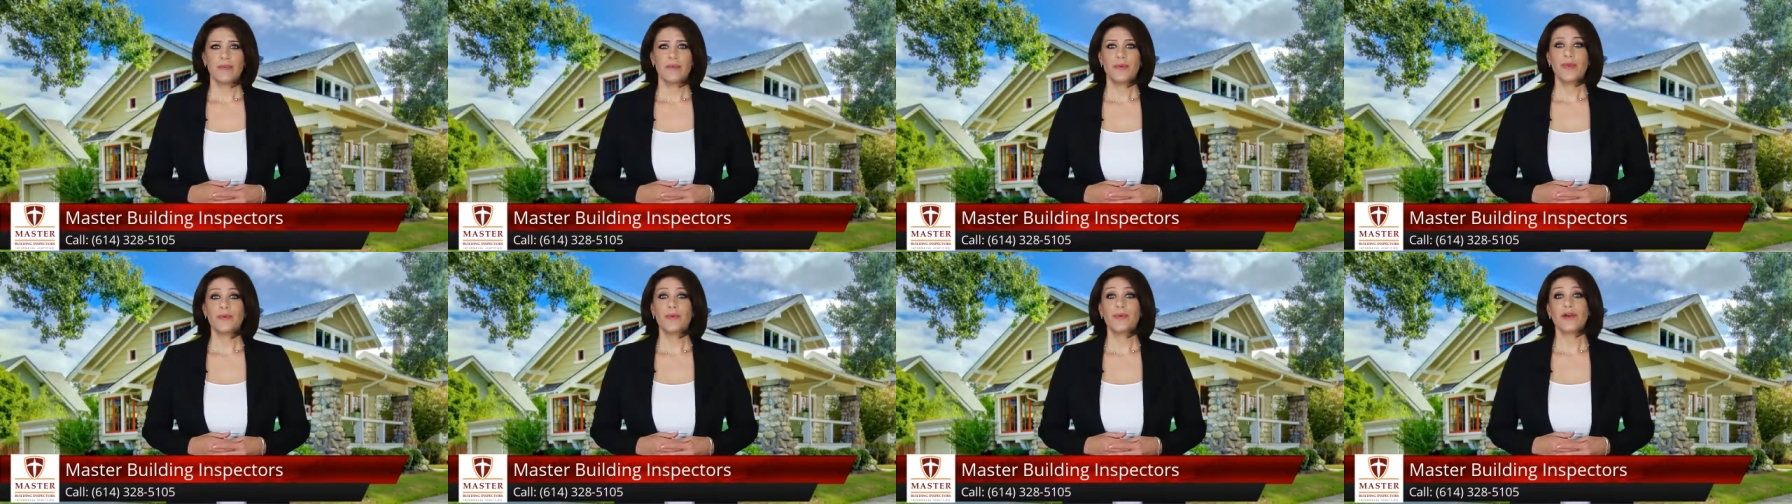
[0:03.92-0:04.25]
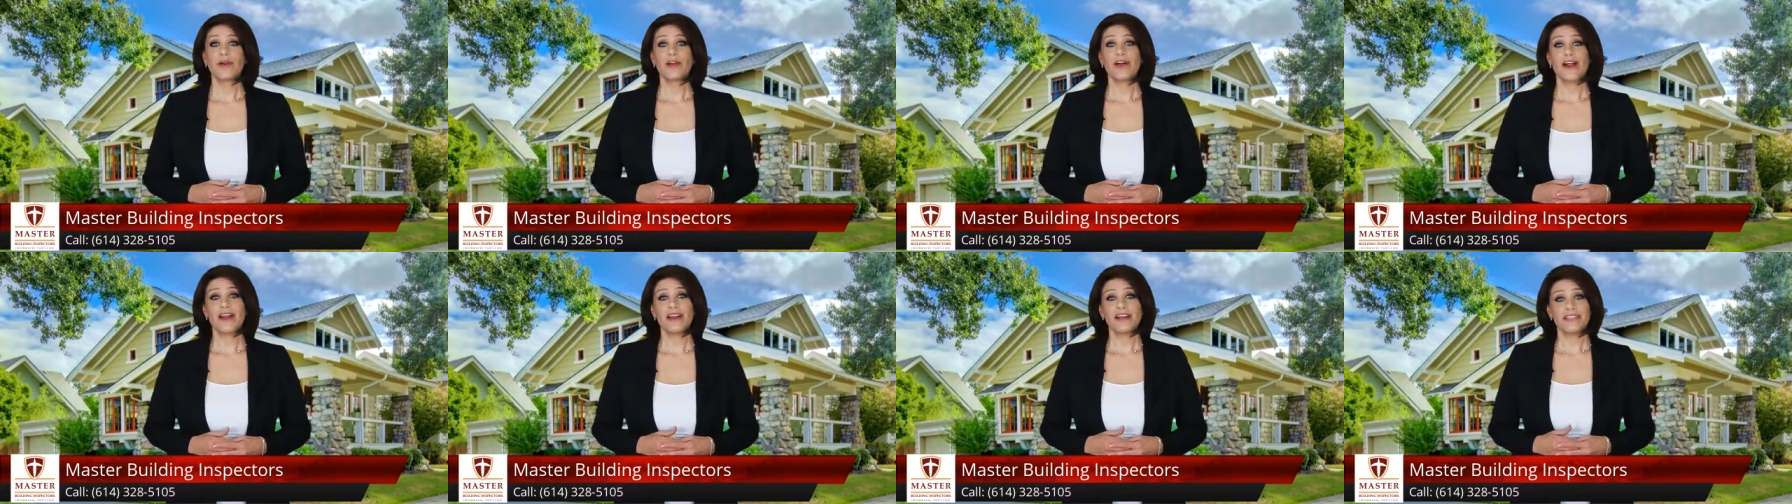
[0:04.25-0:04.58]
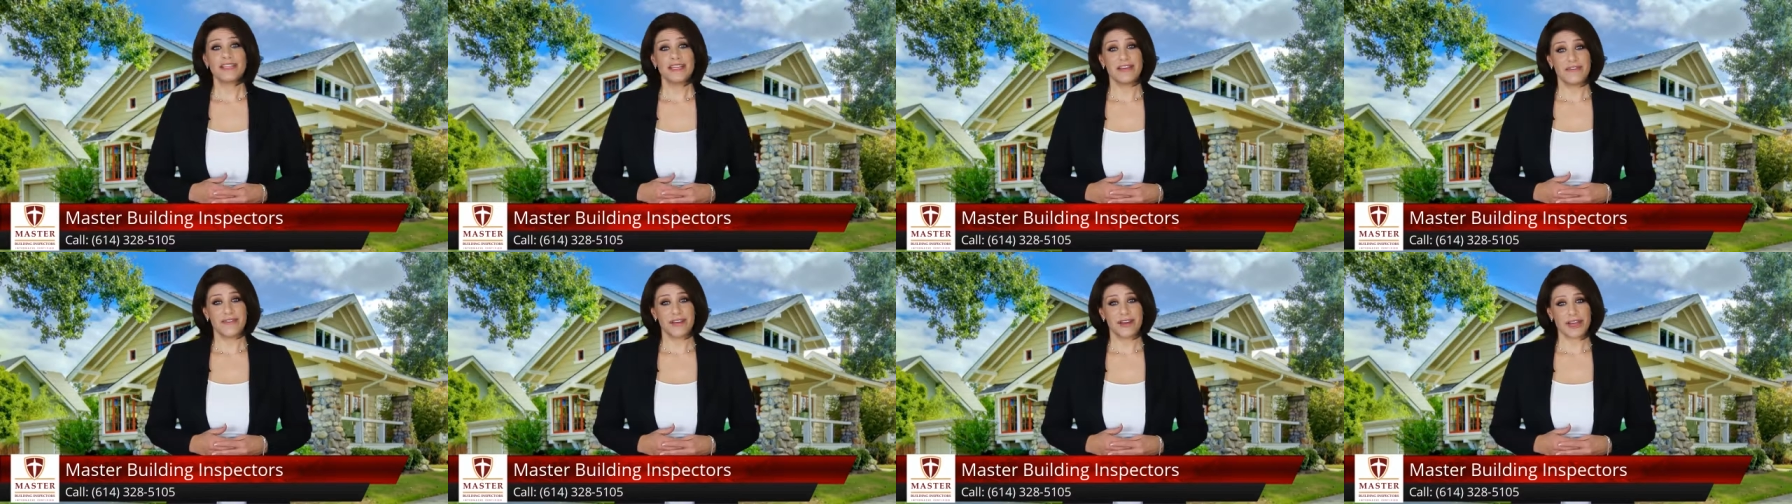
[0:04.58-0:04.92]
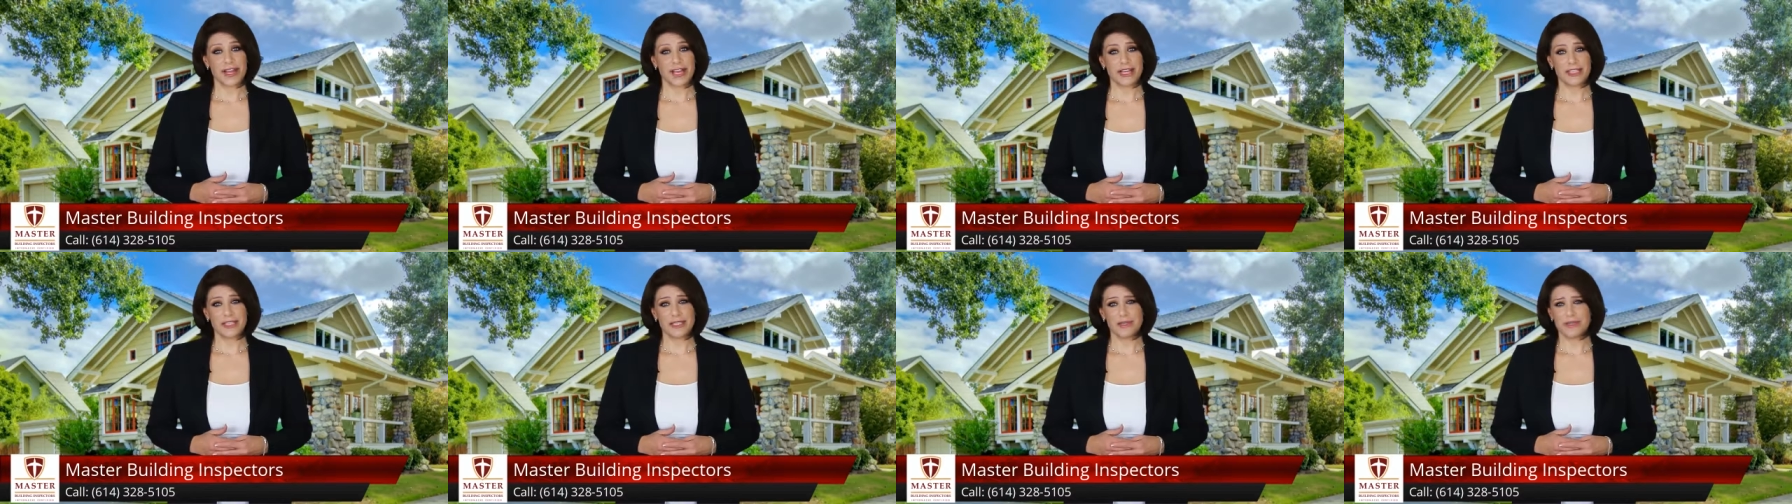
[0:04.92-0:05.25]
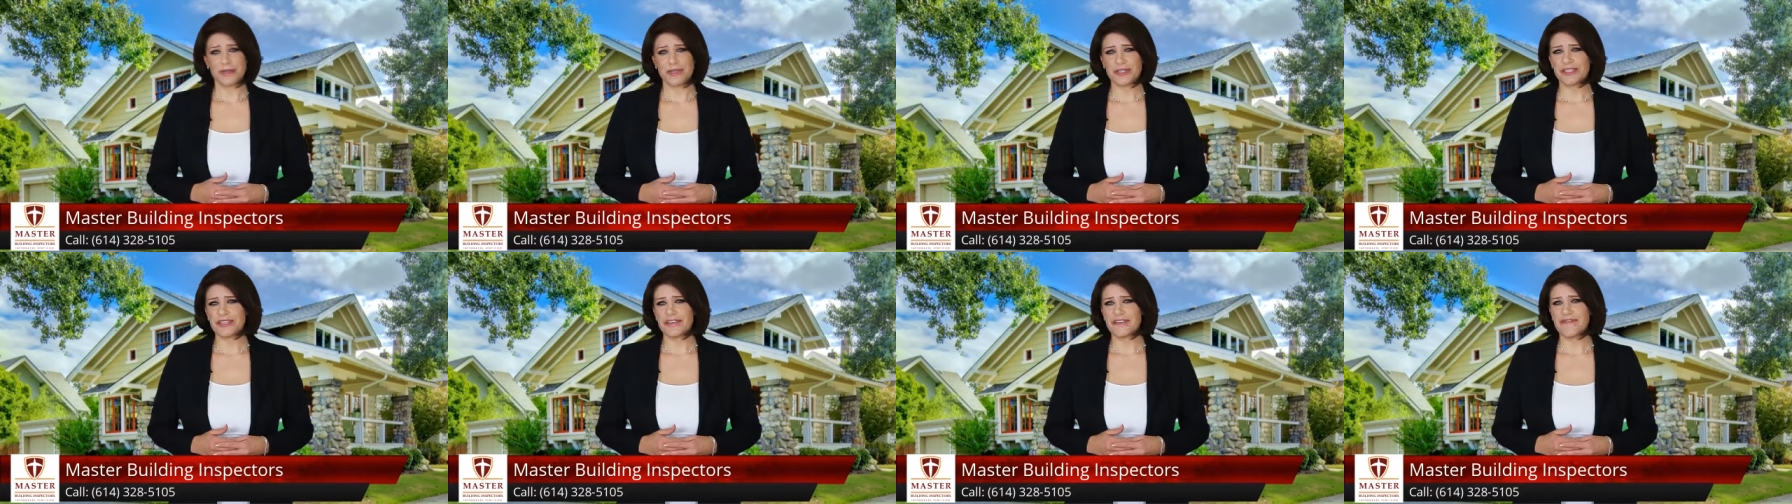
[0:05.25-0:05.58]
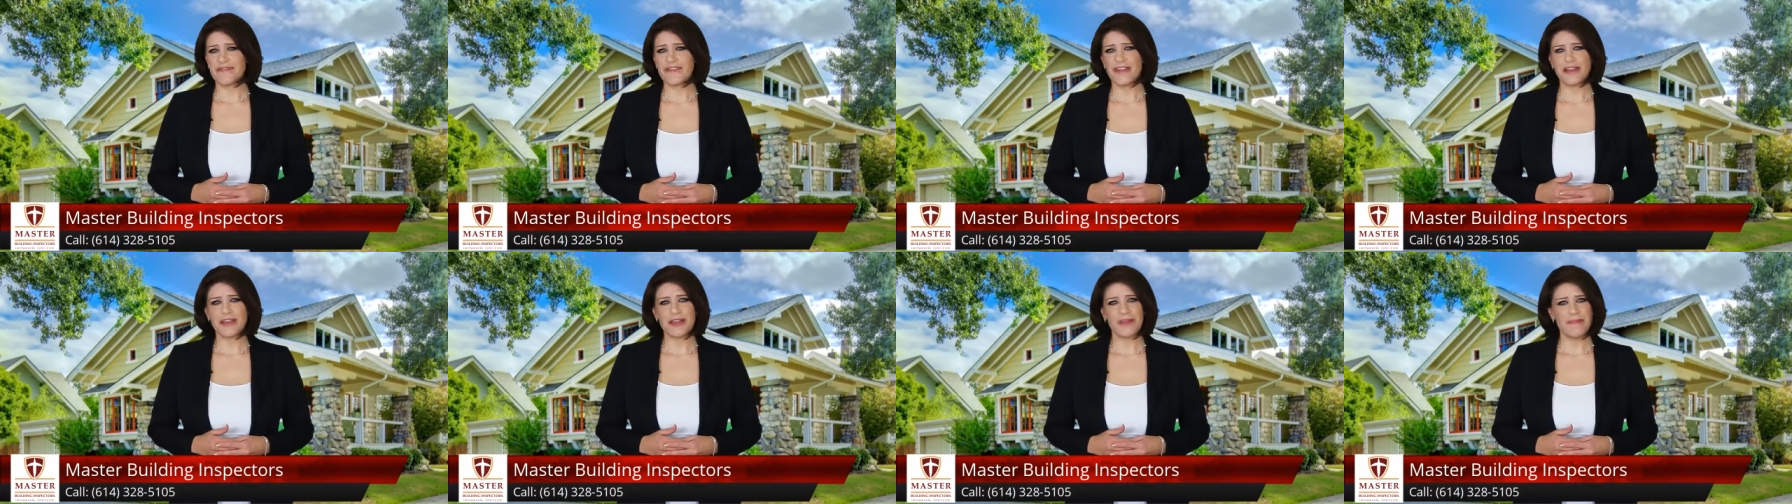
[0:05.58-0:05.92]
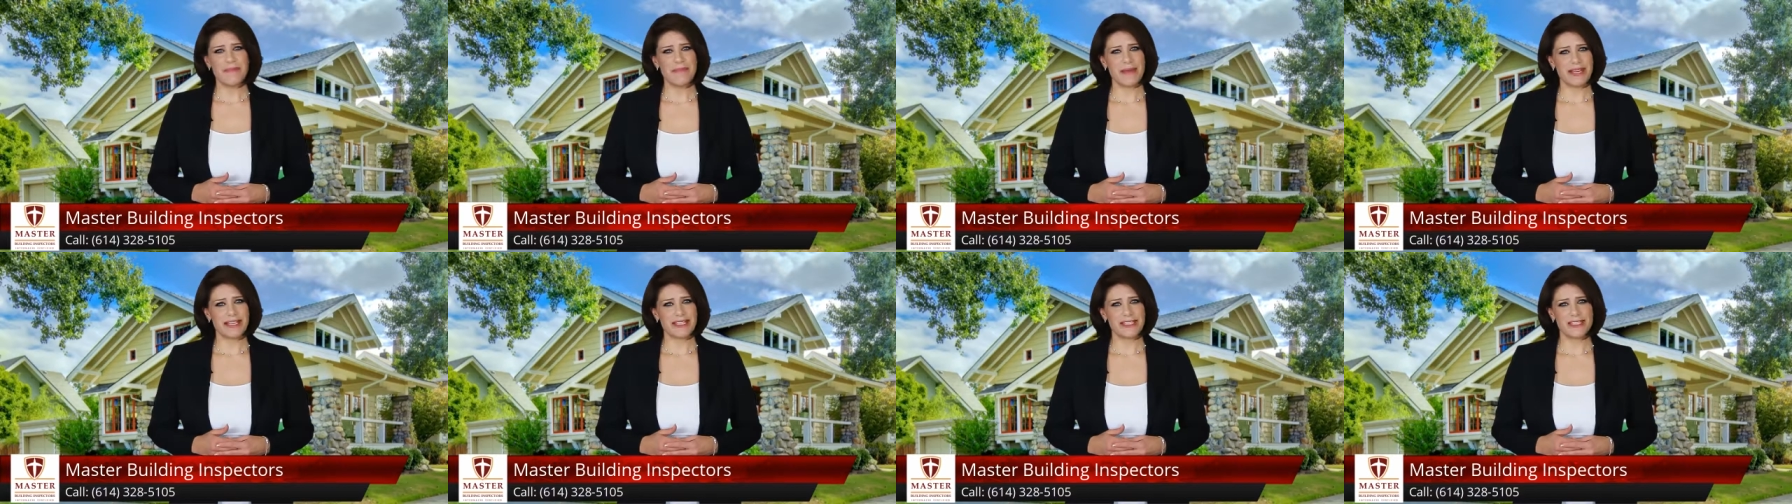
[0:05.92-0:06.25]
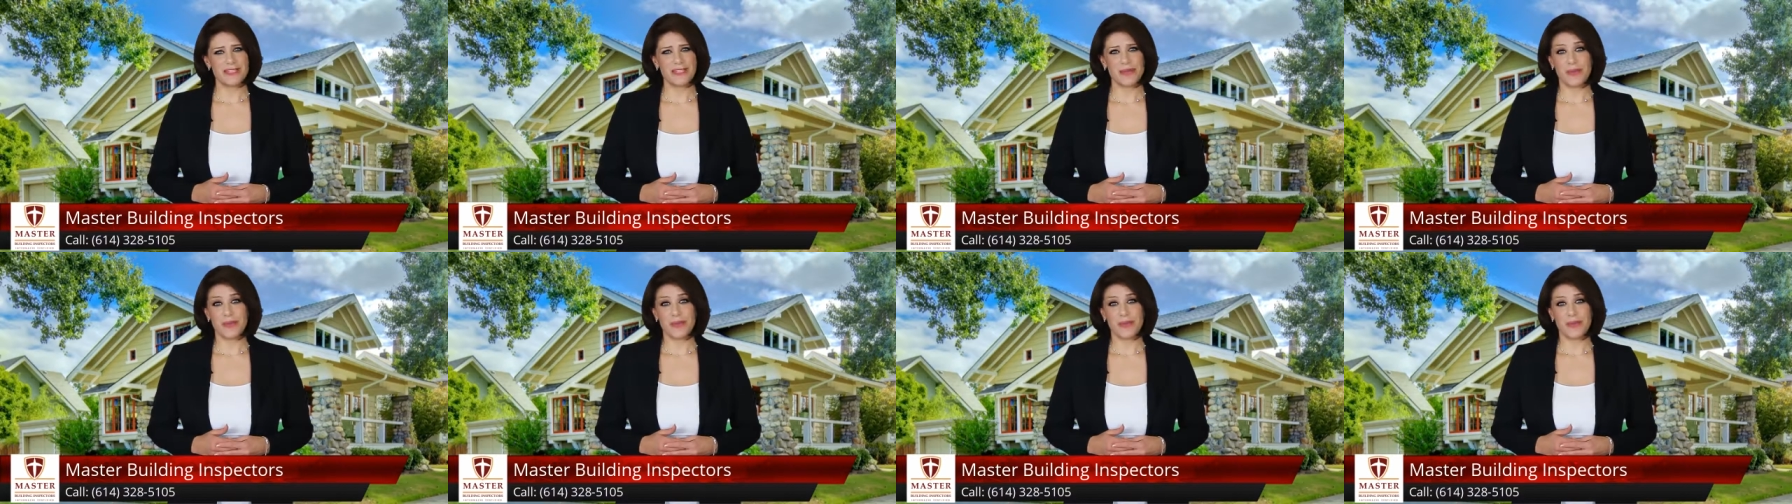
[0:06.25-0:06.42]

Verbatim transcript: We work hard to give our customers the very best,